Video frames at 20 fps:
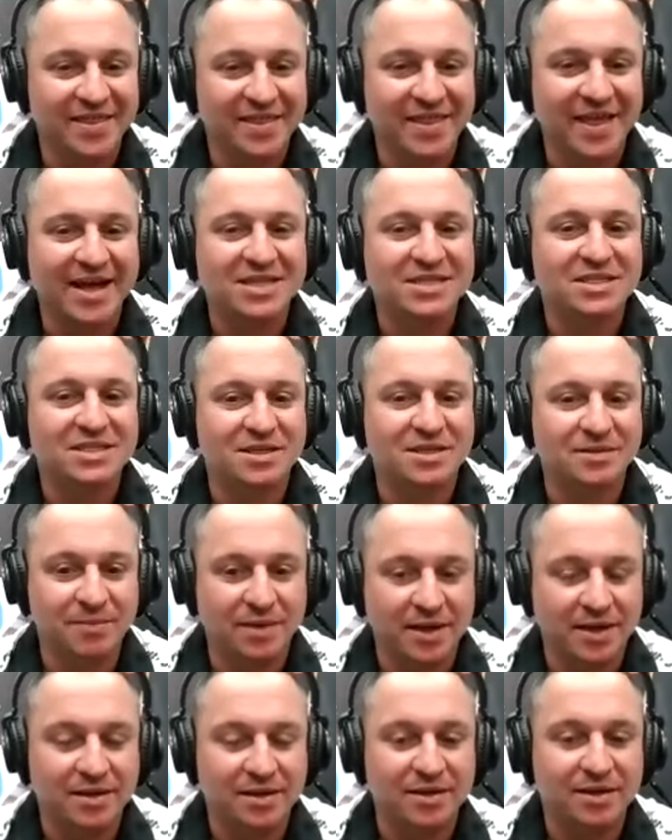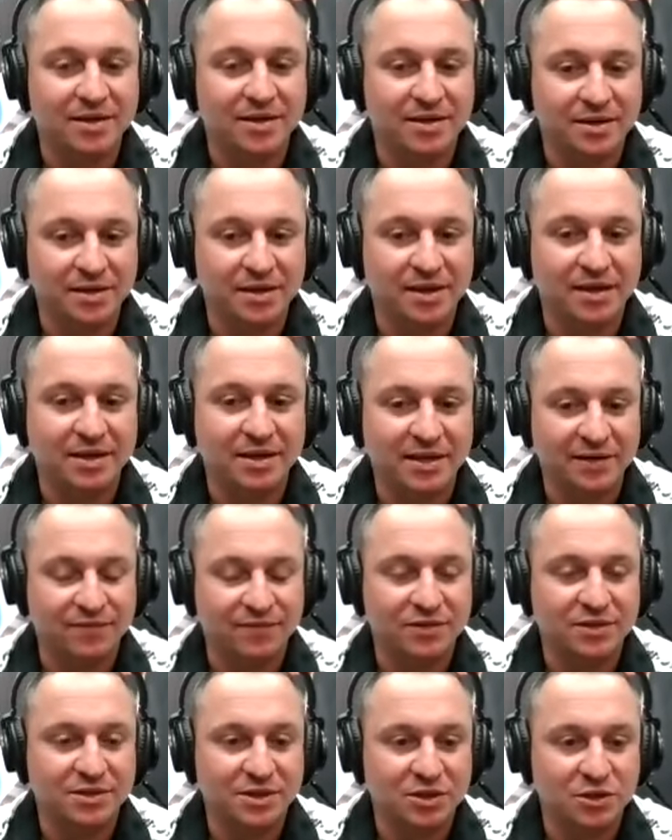that's going to make a
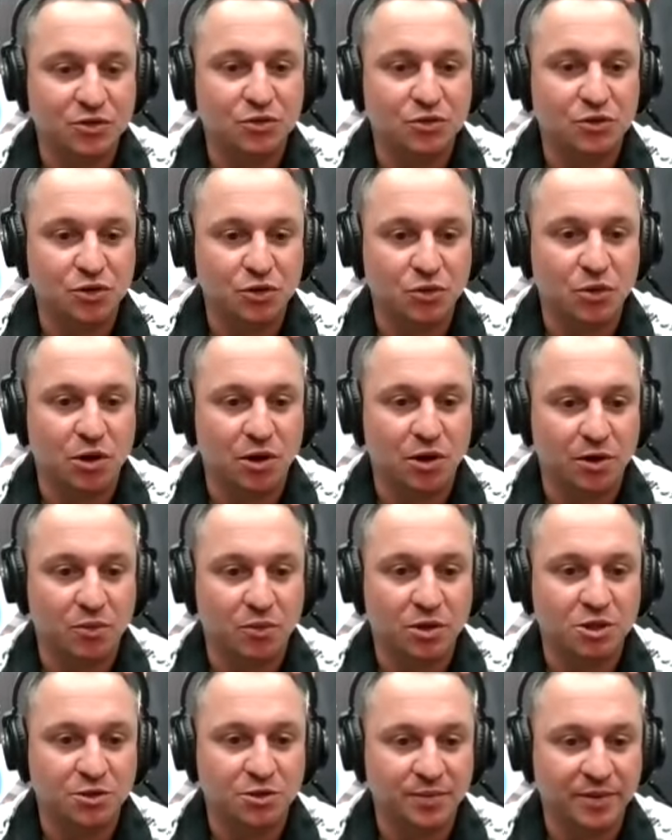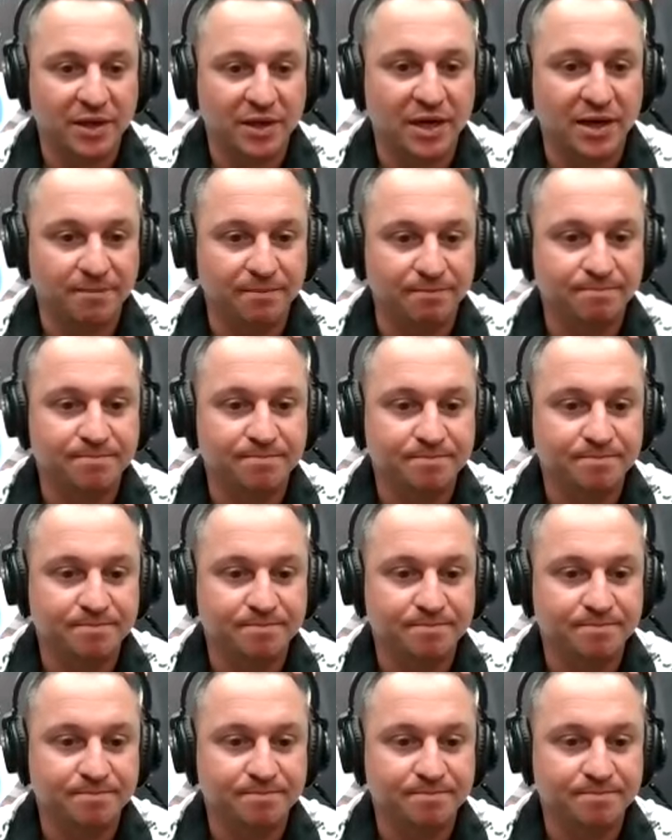difference in who you are and what you become.